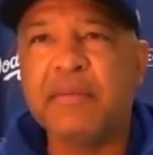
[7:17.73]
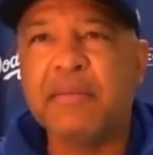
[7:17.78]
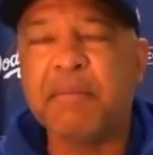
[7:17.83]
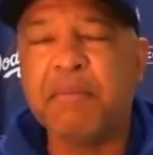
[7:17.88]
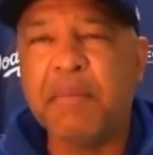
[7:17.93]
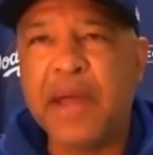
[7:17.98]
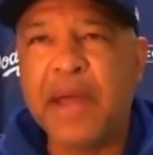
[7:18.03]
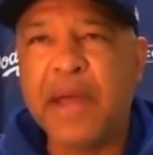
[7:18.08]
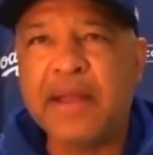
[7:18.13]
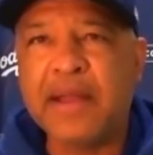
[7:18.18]

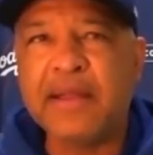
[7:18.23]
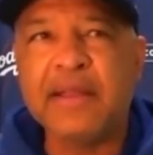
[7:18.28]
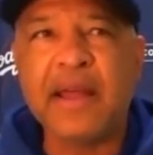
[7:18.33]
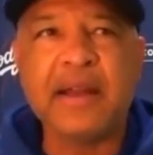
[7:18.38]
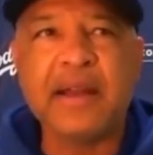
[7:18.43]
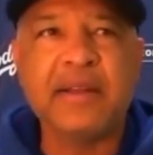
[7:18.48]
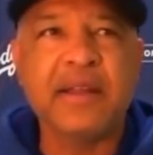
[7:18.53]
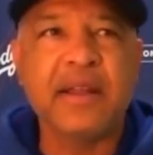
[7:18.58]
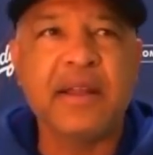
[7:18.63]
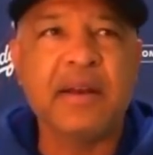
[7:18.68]
men
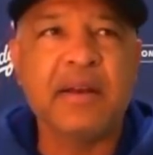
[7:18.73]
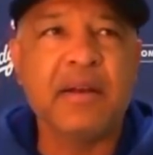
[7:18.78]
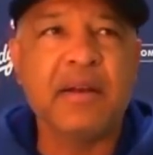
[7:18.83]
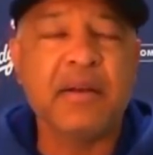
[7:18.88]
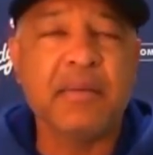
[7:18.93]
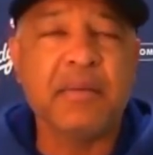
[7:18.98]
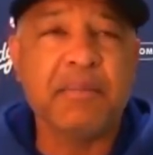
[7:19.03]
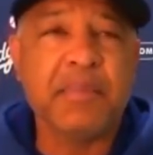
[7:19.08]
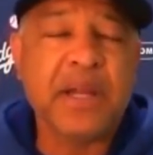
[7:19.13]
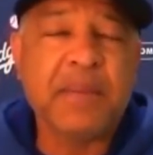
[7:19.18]
that
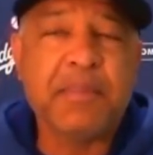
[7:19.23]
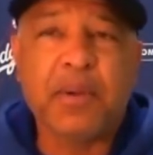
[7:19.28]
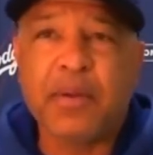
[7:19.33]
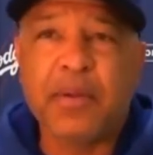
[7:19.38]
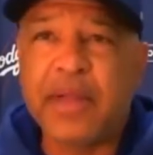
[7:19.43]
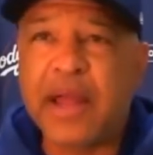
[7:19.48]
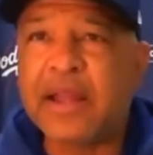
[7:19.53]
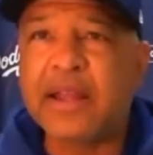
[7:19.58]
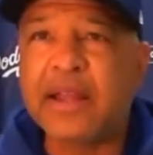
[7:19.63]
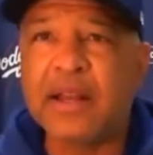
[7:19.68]
can,
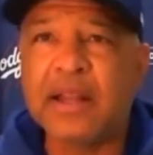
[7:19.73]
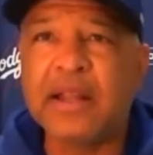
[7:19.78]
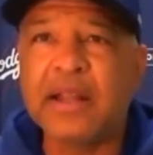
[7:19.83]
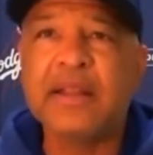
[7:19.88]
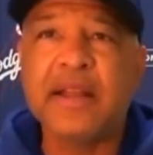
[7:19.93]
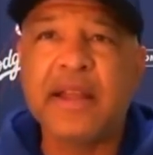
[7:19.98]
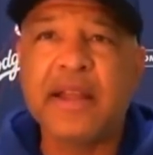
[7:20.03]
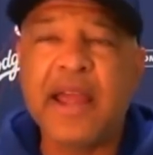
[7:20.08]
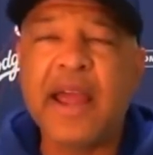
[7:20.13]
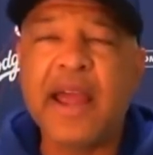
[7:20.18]
people that can
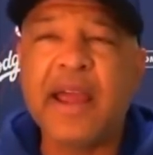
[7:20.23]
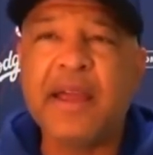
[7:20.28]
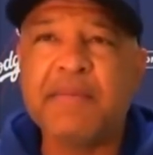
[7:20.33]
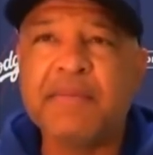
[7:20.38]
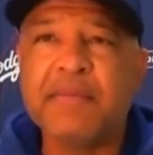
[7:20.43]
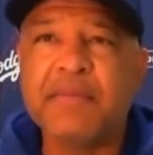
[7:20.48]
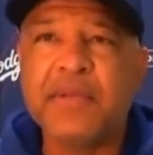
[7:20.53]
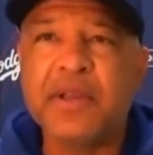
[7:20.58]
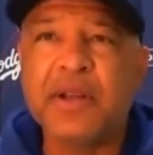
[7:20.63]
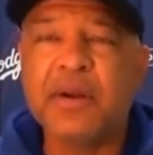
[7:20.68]
lead the
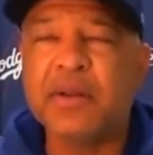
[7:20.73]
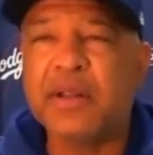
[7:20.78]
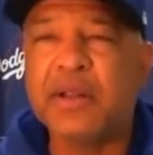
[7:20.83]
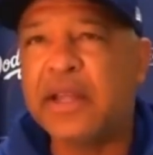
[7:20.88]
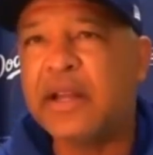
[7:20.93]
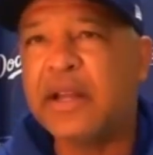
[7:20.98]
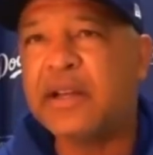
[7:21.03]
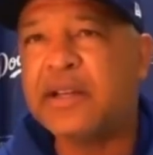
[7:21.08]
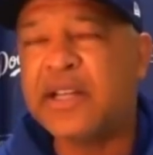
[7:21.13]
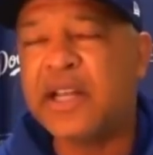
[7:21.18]
game, you know,
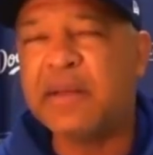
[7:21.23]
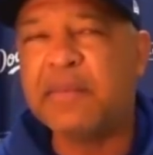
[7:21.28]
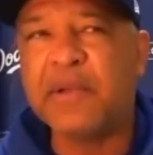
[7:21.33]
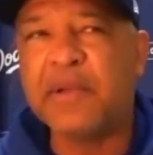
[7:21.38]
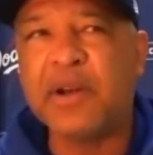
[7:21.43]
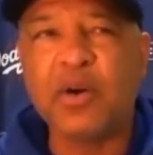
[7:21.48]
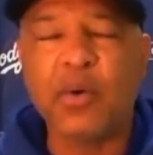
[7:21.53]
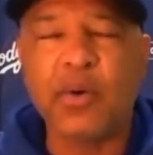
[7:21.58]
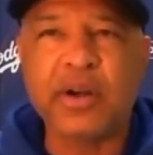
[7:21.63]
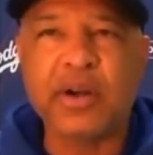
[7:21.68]
lead a team
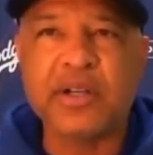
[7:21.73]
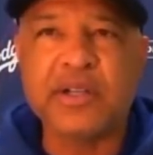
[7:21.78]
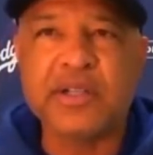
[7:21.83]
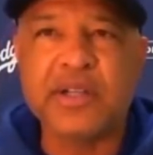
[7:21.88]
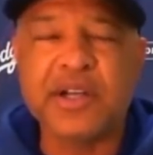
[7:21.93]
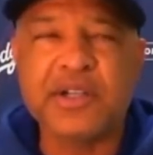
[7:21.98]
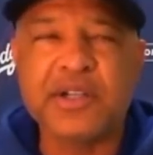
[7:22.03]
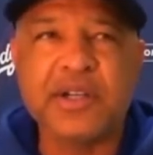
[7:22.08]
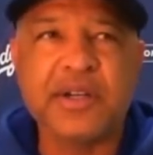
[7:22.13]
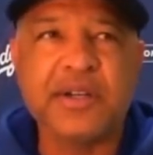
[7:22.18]
in an
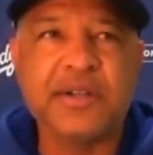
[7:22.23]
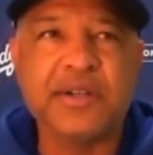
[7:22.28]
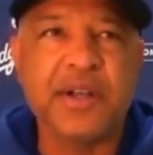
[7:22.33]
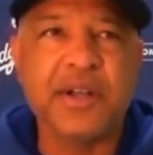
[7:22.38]
organization.